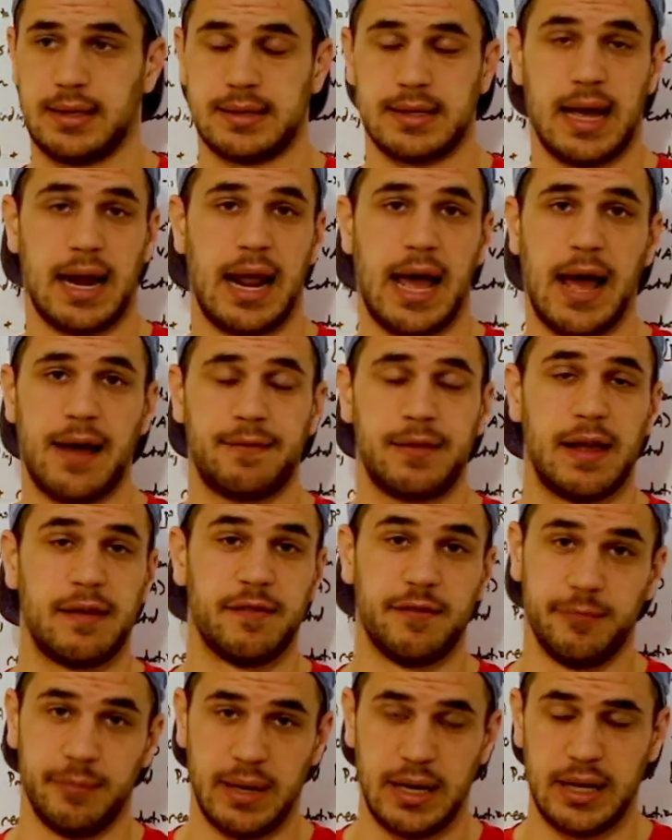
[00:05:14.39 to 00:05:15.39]
It's got a
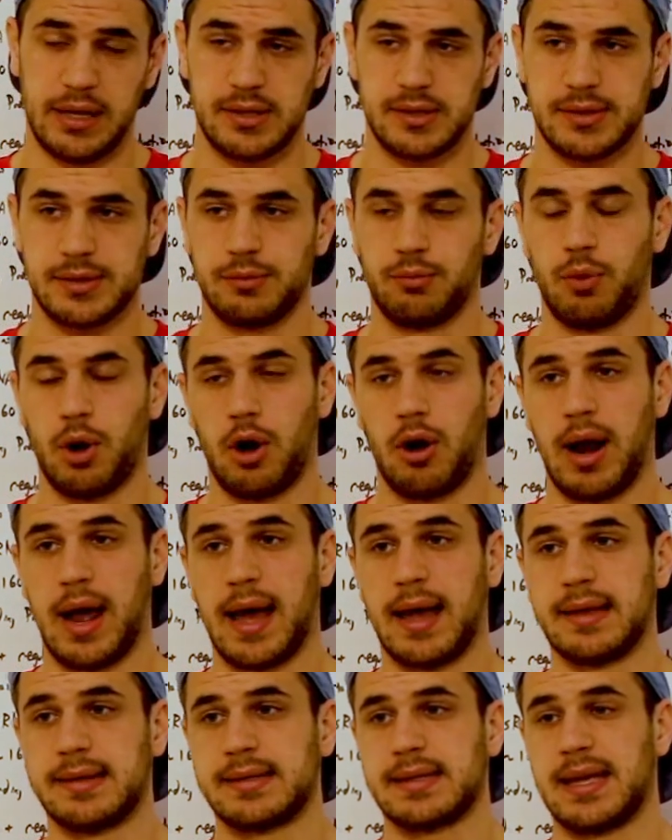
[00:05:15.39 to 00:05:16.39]
half-life of minutes,
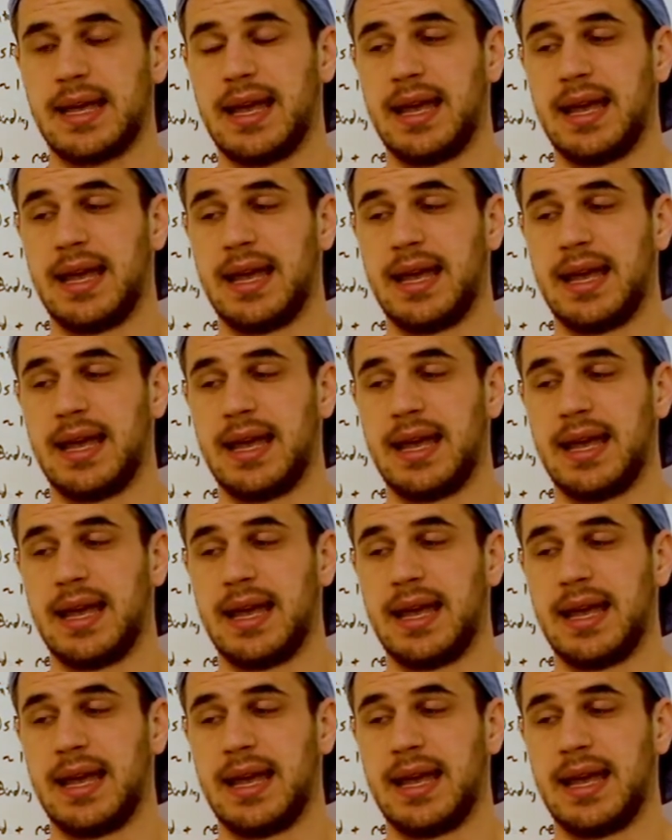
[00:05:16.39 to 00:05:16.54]
whereas